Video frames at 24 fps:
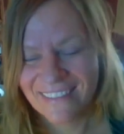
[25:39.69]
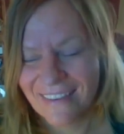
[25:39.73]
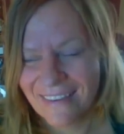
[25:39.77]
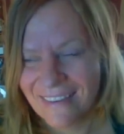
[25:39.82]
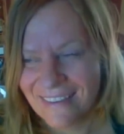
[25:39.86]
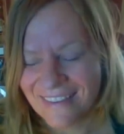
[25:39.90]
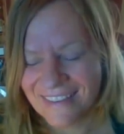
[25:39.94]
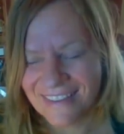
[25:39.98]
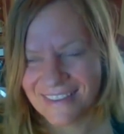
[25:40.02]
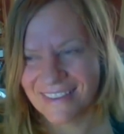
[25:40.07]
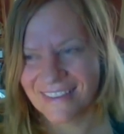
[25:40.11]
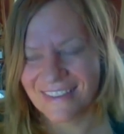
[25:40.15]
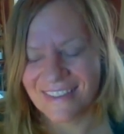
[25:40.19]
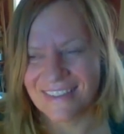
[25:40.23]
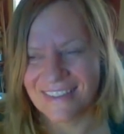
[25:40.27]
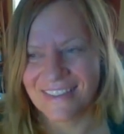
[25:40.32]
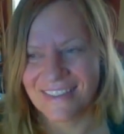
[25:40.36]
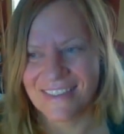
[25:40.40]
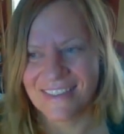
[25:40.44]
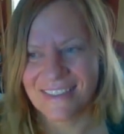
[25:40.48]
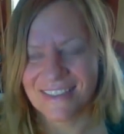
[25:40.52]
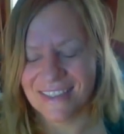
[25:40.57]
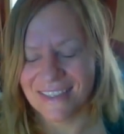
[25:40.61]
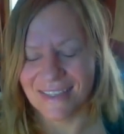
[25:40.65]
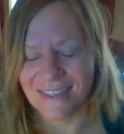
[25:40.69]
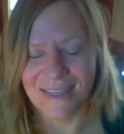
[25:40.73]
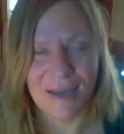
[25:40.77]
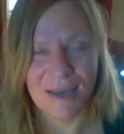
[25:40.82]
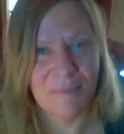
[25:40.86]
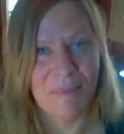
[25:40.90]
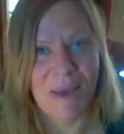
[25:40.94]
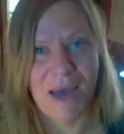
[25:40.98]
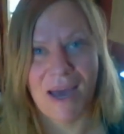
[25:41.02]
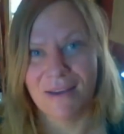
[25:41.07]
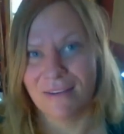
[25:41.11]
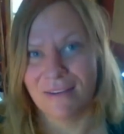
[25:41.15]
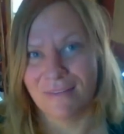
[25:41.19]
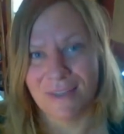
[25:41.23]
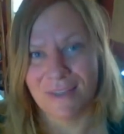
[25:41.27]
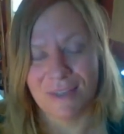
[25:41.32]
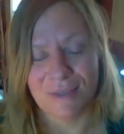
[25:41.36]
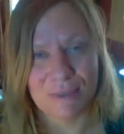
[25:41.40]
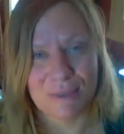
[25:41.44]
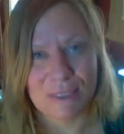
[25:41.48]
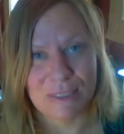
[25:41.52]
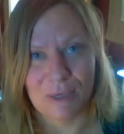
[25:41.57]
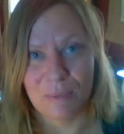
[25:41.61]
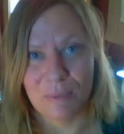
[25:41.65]
you're just it's just going to come out of
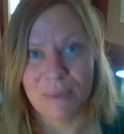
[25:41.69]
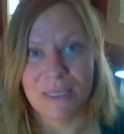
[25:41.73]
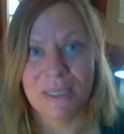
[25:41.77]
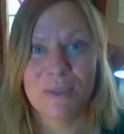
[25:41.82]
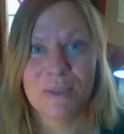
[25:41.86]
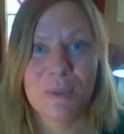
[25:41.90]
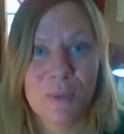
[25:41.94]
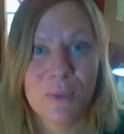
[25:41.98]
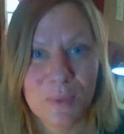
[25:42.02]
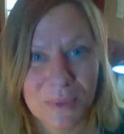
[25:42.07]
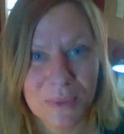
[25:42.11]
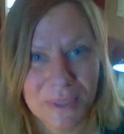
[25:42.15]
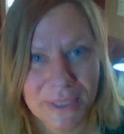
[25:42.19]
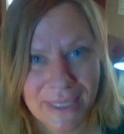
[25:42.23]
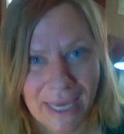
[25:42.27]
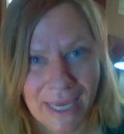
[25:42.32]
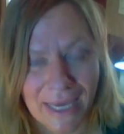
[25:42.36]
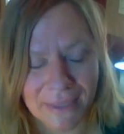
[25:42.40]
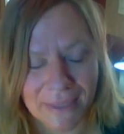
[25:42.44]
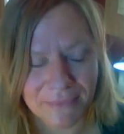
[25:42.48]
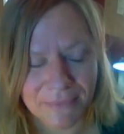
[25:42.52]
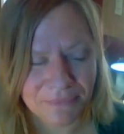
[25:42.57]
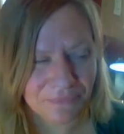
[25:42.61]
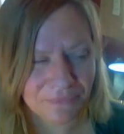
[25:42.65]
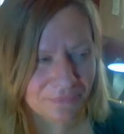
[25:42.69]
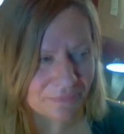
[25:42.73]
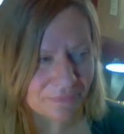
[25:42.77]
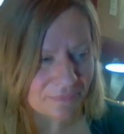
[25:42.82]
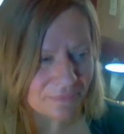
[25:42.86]
you so be cool with that